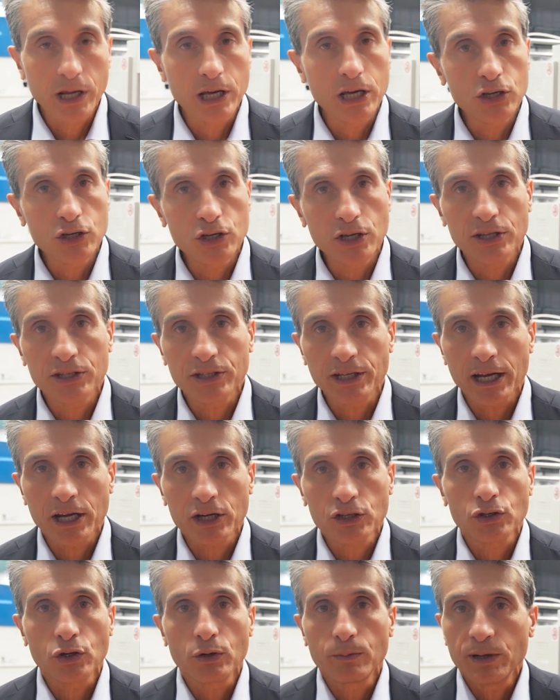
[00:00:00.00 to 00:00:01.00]
hinge
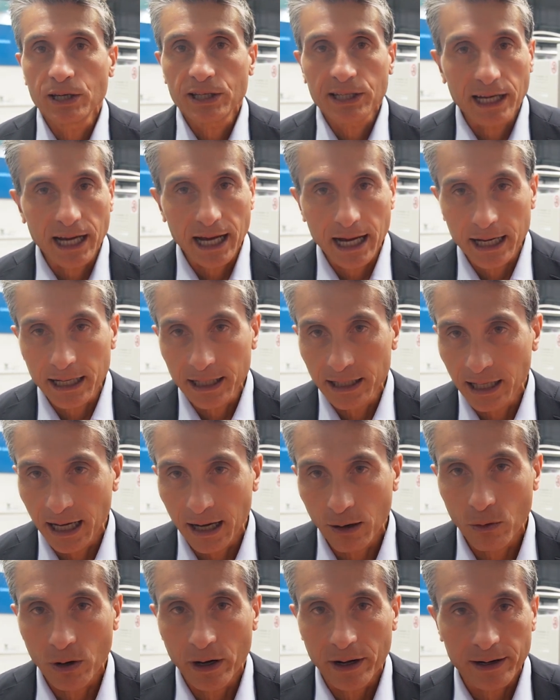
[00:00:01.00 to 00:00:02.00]
insertion beside
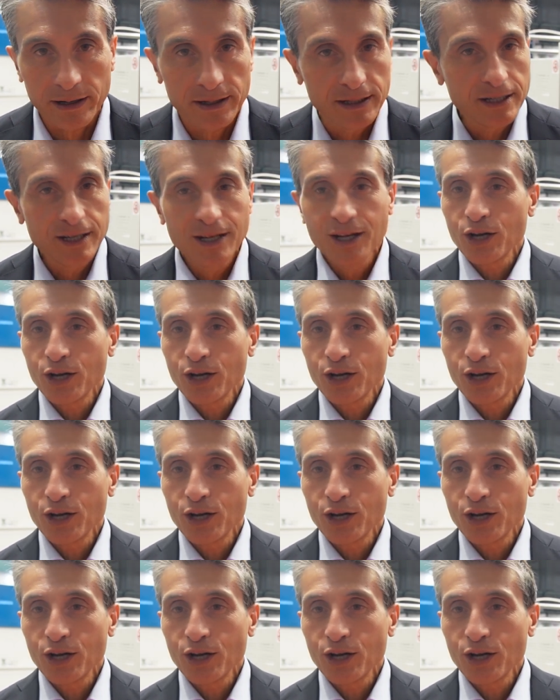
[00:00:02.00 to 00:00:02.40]
our